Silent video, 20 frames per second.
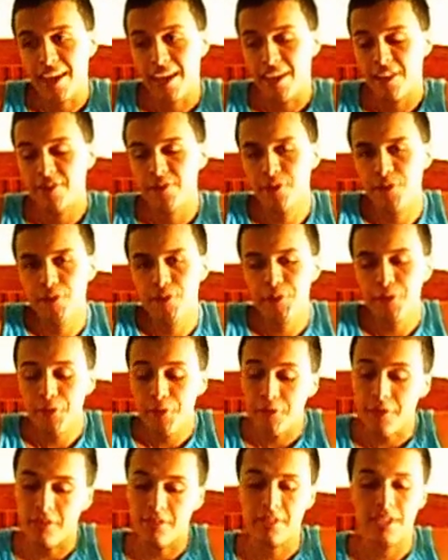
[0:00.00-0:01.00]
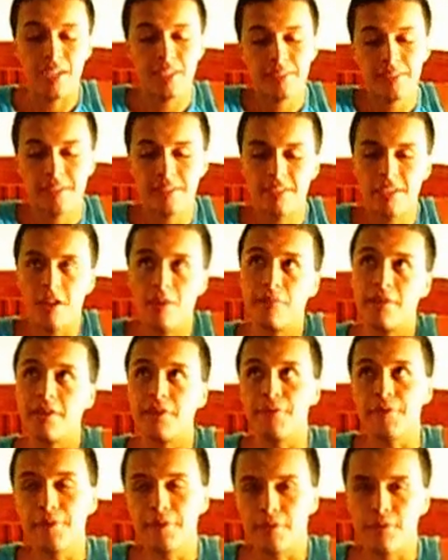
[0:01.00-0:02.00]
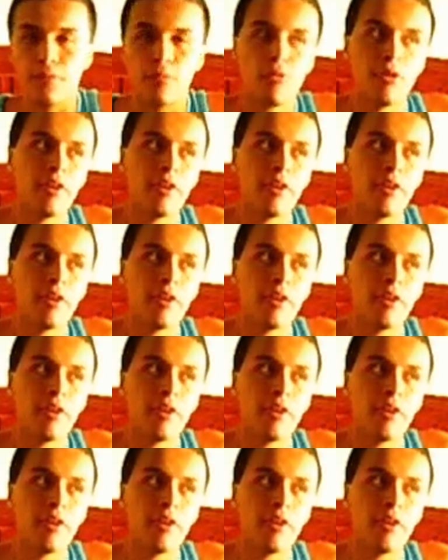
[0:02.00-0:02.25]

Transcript: I told her not to tell my older